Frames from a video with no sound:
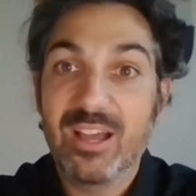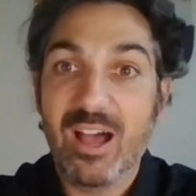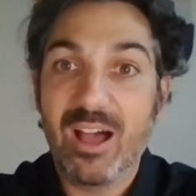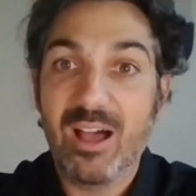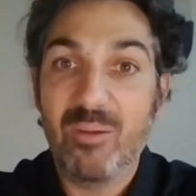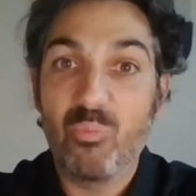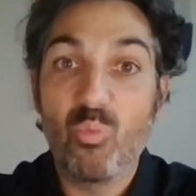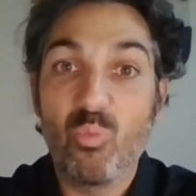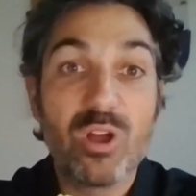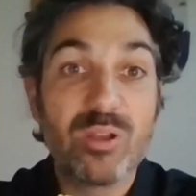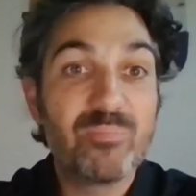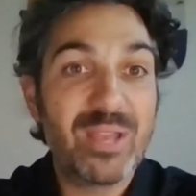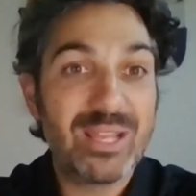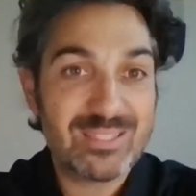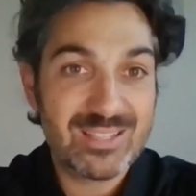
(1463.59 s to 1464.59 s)
um,
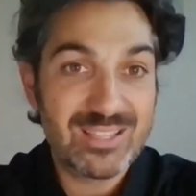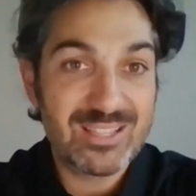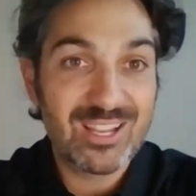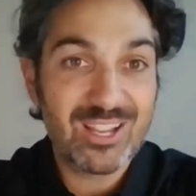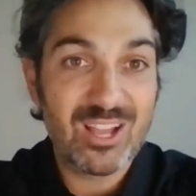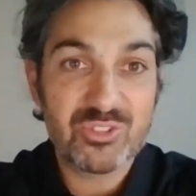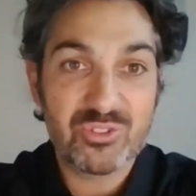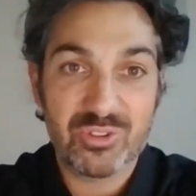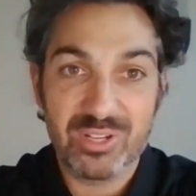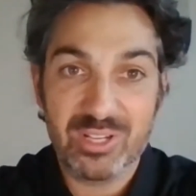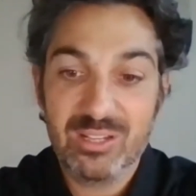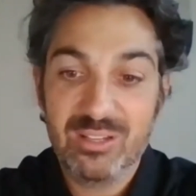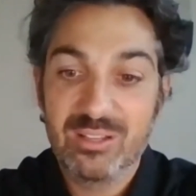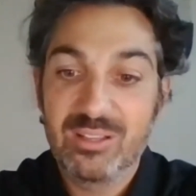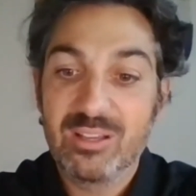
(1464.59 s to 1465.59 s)
won best in the
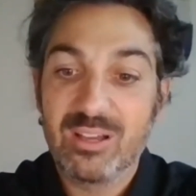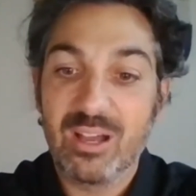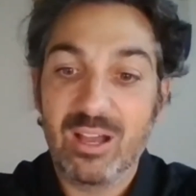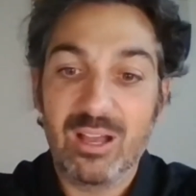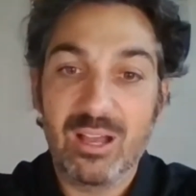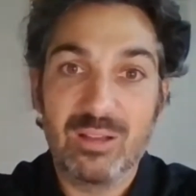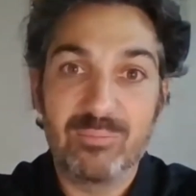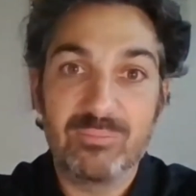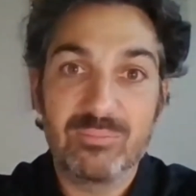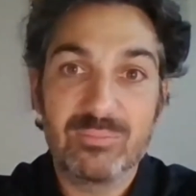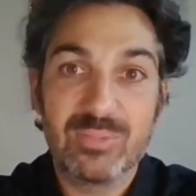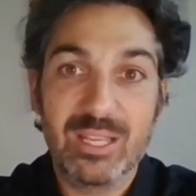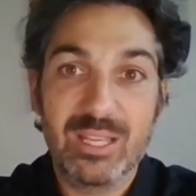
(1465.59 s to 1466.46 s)
country um,